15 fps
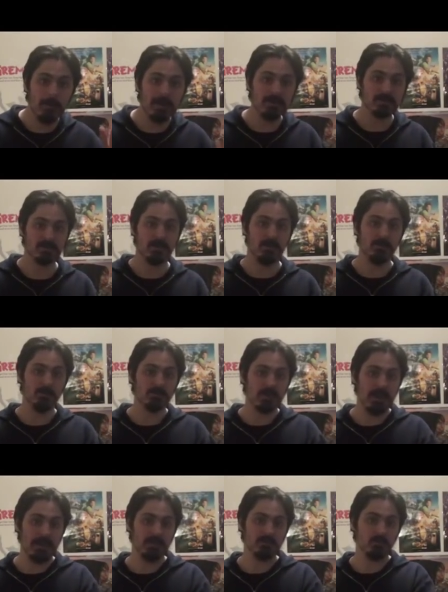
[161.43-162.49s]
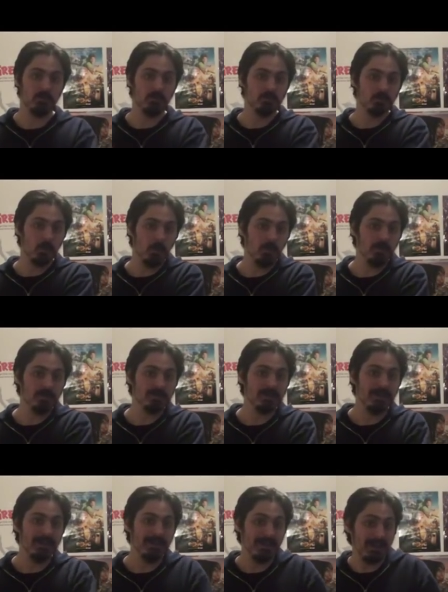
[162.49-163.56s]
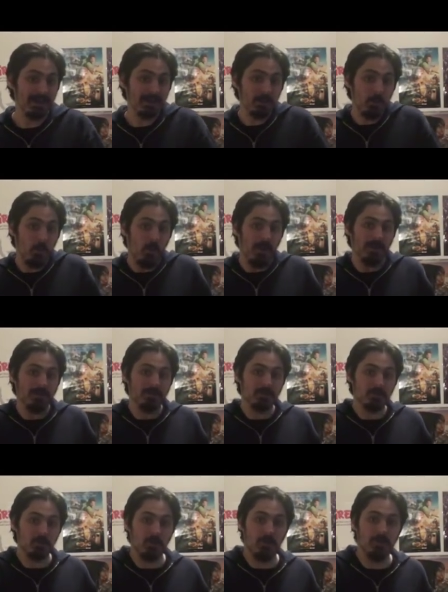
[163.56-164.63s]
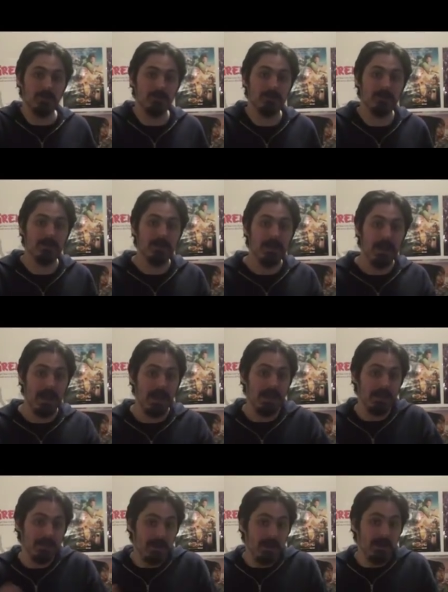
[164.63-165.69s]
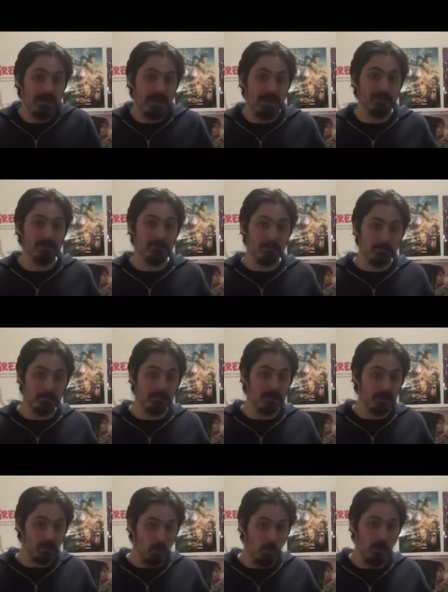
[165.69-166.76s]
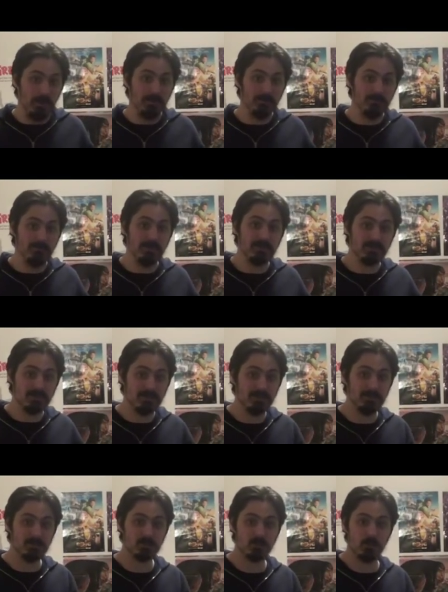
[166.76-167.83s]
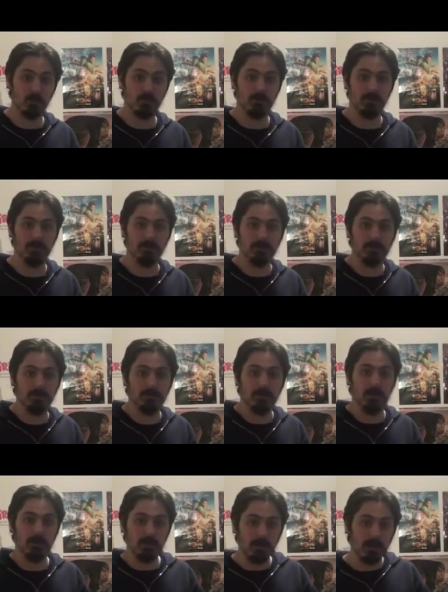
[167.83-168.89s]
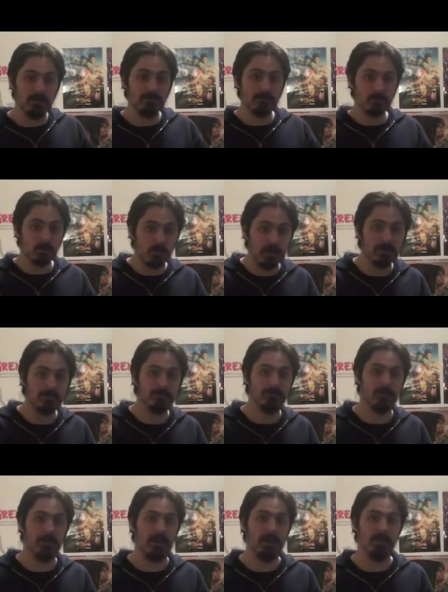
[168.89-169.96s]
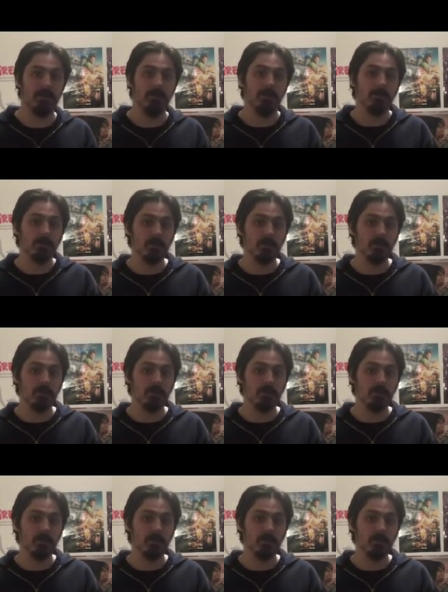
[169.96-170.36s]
based on those Hasbro toys that I quite enjoyed, and I ended up being quite invested in the story. A lot of credit for that